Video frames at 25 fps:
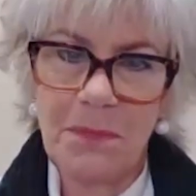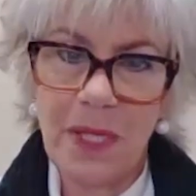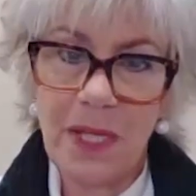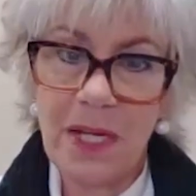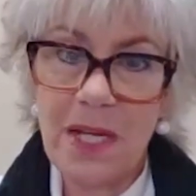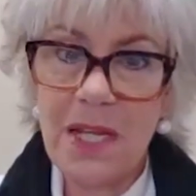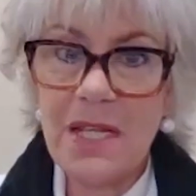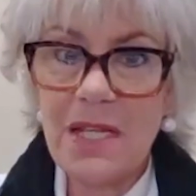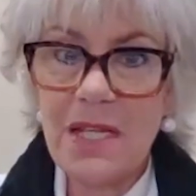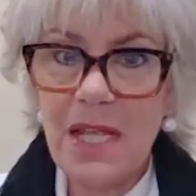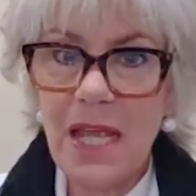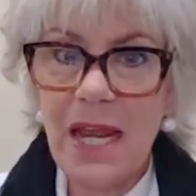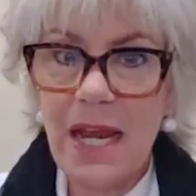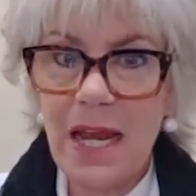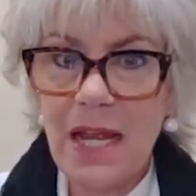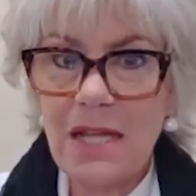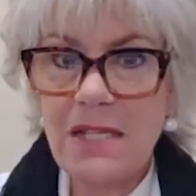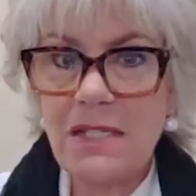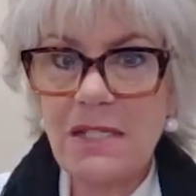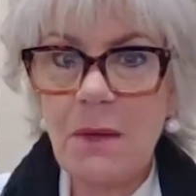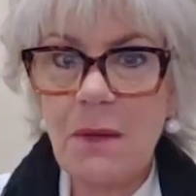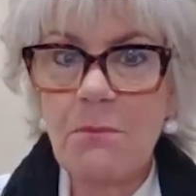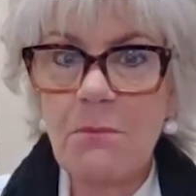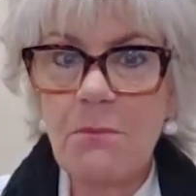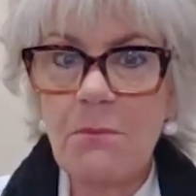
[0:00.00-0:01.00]
It
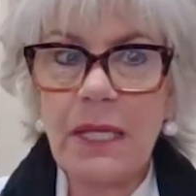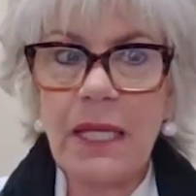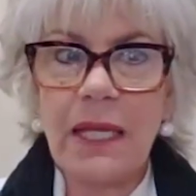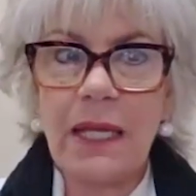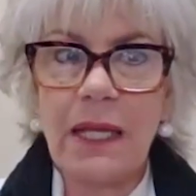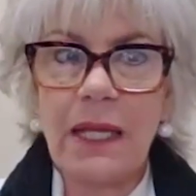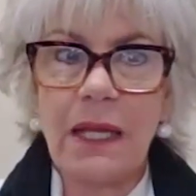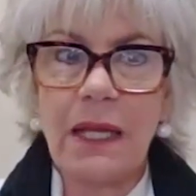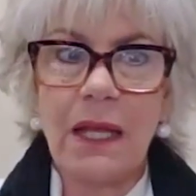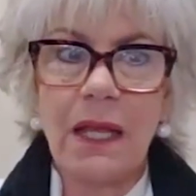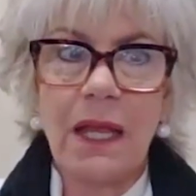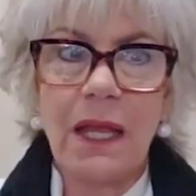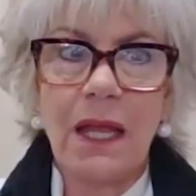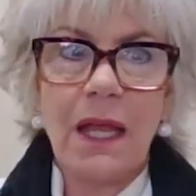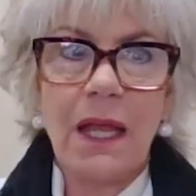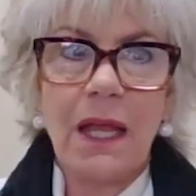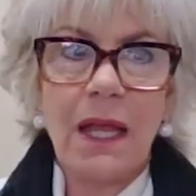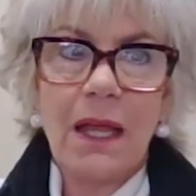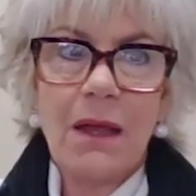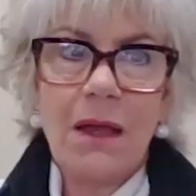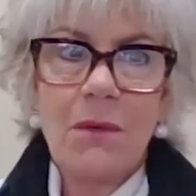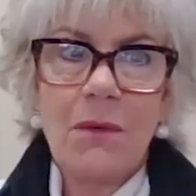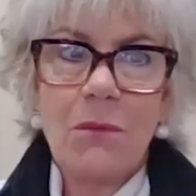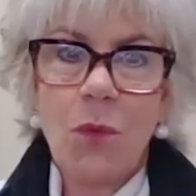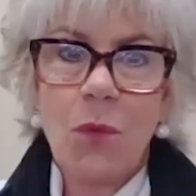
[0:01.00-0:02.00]
ends up being
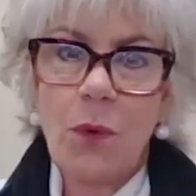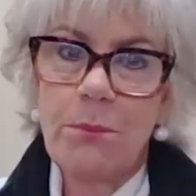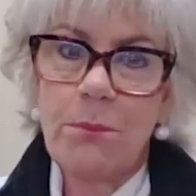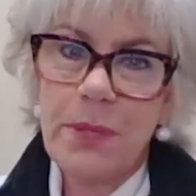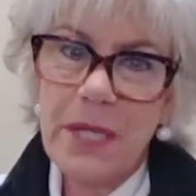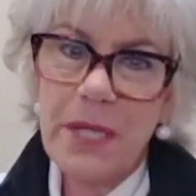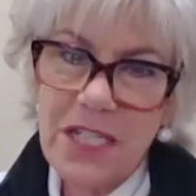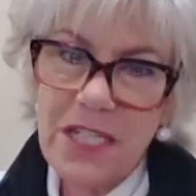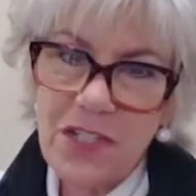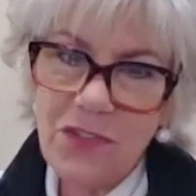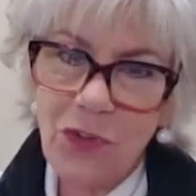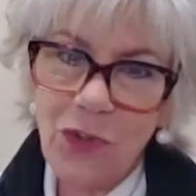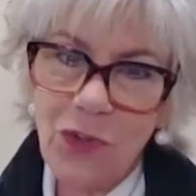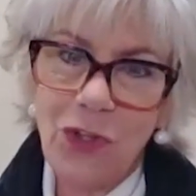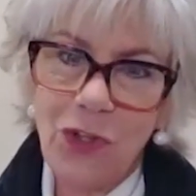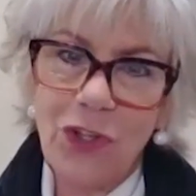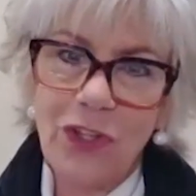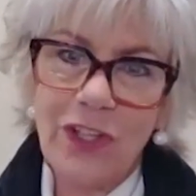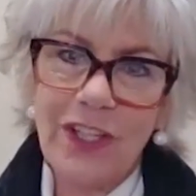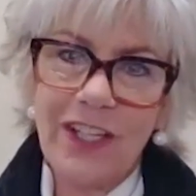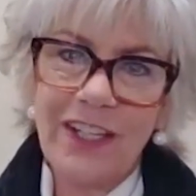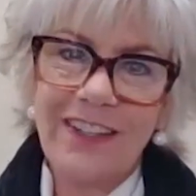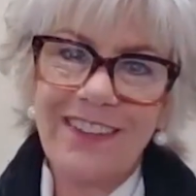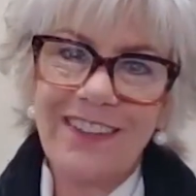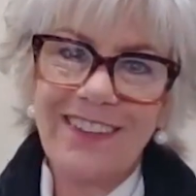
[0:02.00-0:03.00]
more
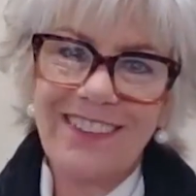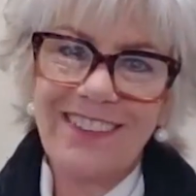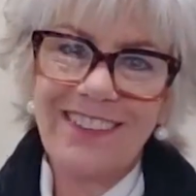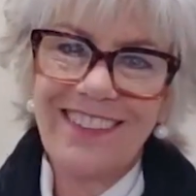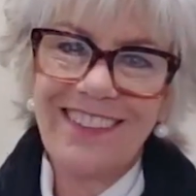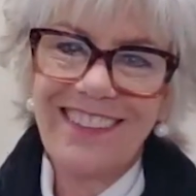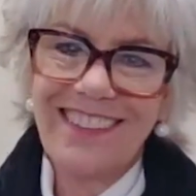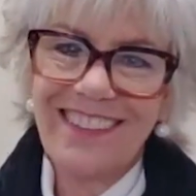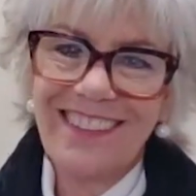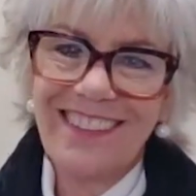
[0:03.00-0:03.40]
peaceful, and